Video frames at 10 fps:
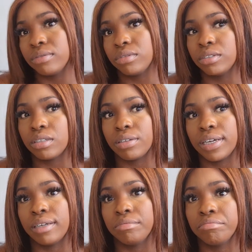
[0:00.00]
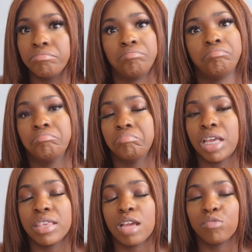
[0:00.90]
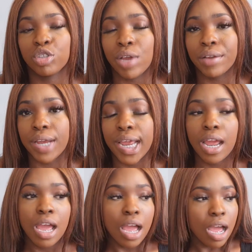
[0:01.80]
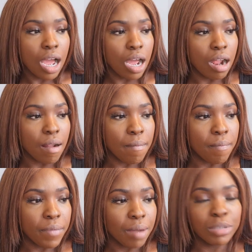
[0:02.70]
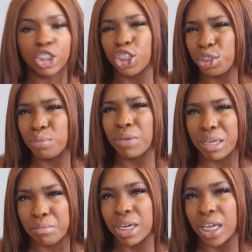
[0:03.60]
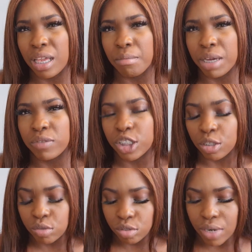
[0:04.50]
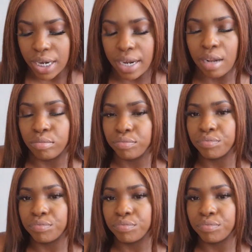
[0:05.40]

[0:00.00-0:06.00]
So yeah, I think that was quite great. I'm gonna show you my results right now.